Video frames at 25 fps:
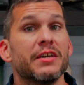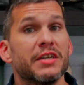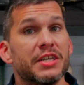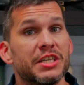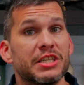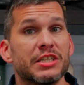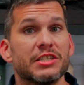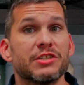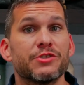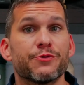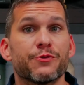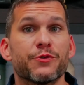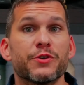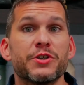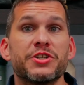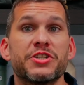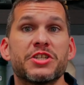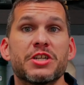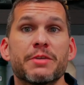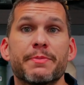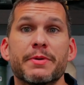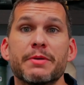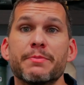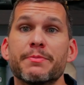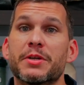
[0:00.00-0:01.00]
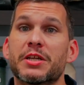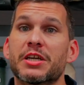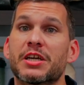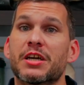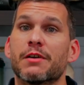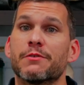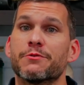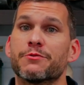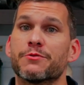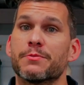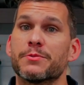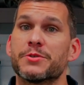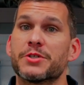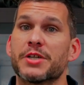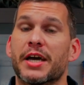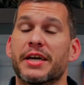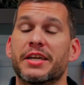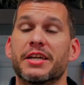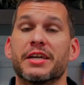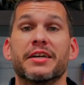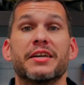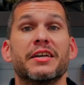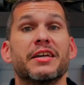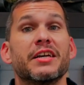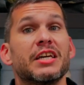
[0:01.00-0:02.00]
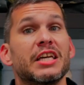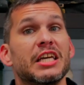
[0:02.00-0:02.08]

It is free shipping, but it comes from China.